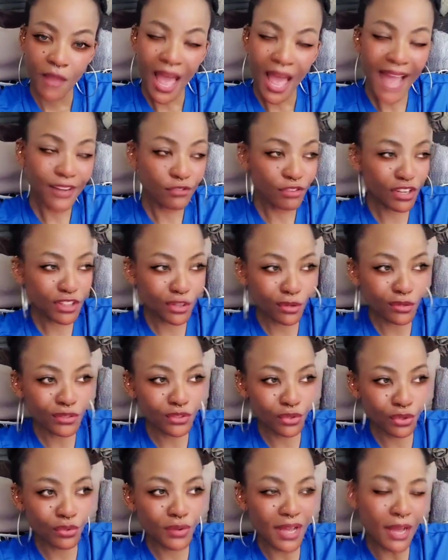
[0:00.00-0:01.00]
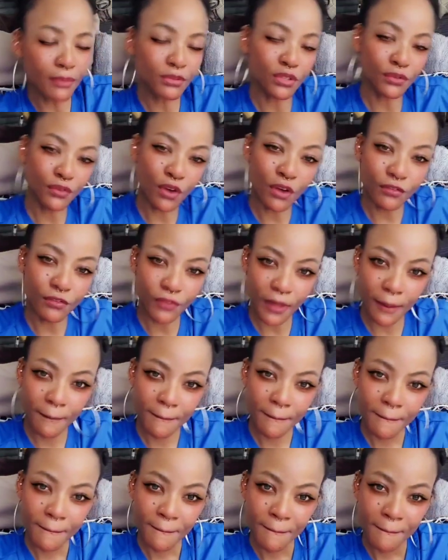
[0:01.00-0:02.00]
I drink those two cups of coffee
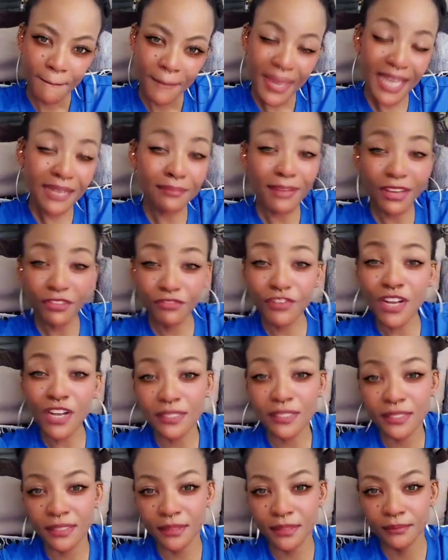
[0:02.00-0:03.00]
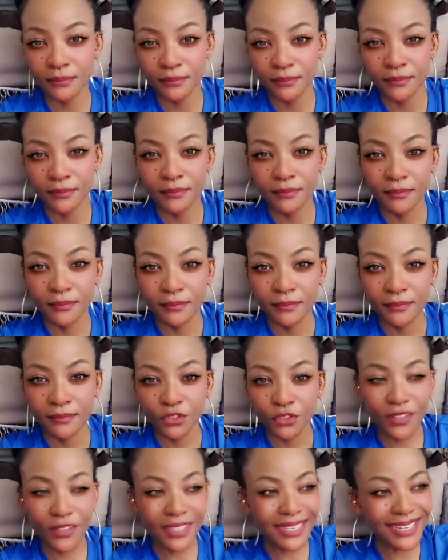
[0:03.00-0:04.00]
in my fast
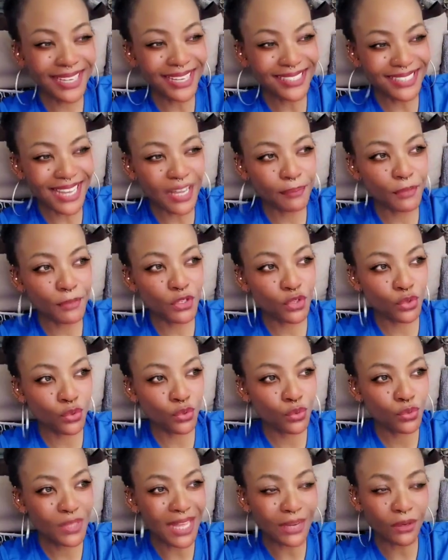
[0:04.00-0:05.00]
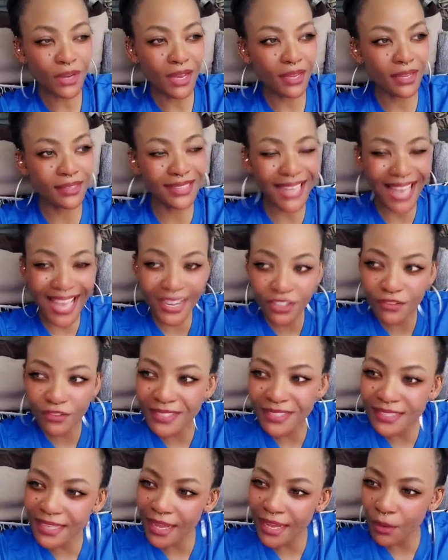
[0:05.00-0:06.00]
so that it can take me to that uh, the end of
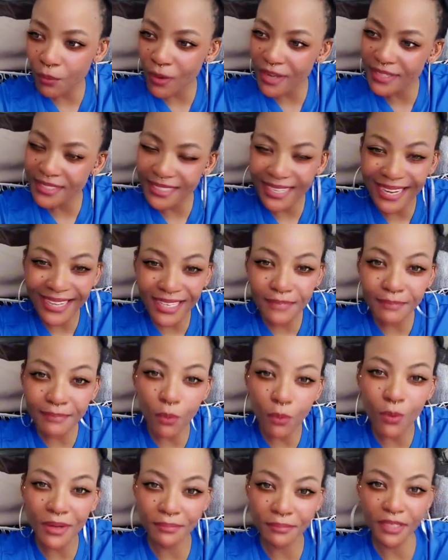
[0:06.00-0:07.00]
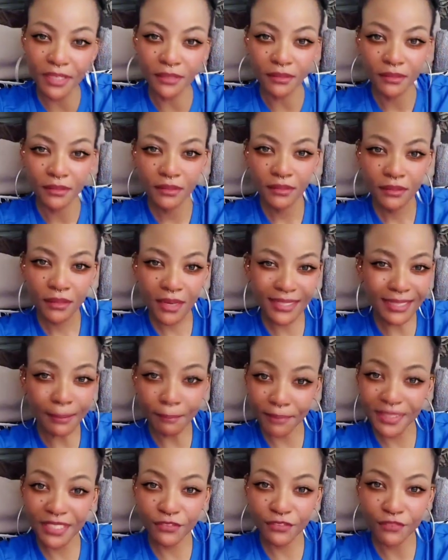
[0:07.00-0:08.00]
the day where it is that I eat my one meal because
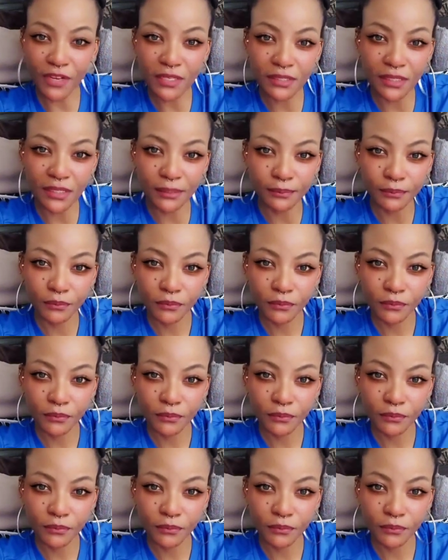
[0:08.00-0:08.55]
I'm busy fasting.